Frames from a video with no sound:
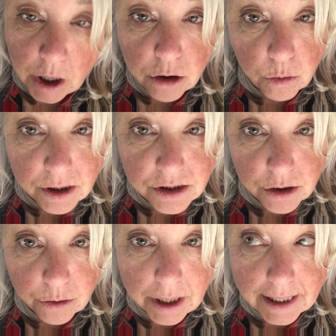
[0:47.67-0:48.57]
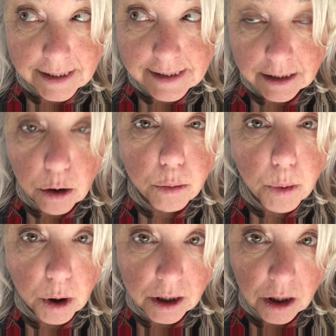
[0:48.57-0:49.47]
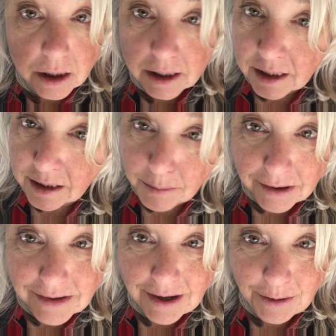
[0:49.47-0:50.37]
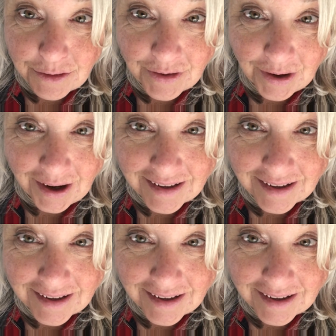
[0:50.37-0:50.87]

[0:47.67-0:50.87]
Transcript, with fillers: otherwise known as the lower parking lot at the La Paz County Fair.